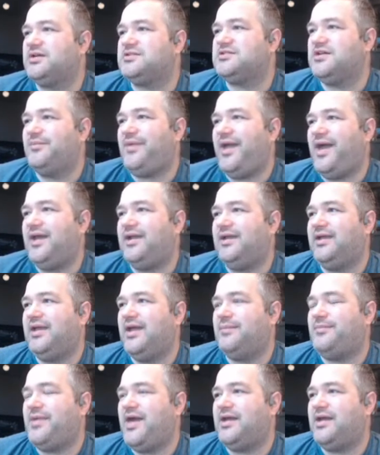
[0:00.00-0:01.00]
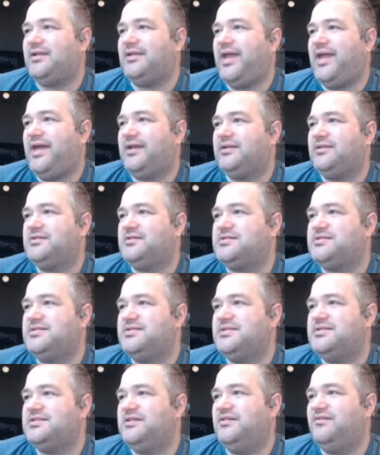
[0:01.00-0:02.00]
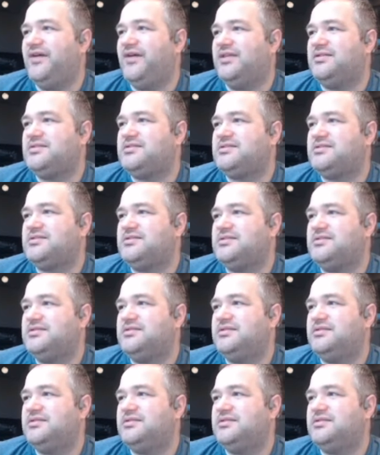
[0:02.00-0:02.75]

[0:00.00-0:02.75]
So I'm adding handlers to these events